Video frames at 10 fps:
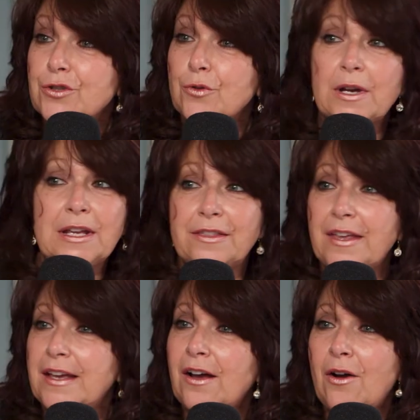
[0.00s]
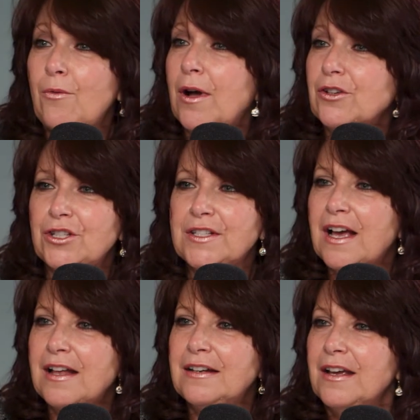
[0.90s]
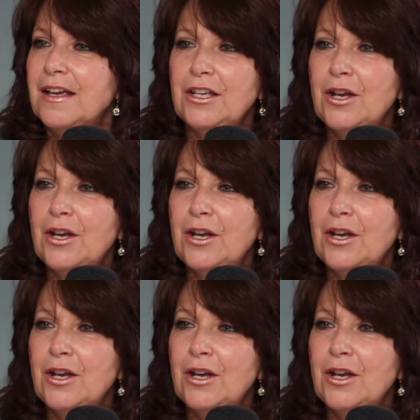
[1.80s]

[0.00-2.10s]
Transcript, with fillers: story, you think, oh well, she's got you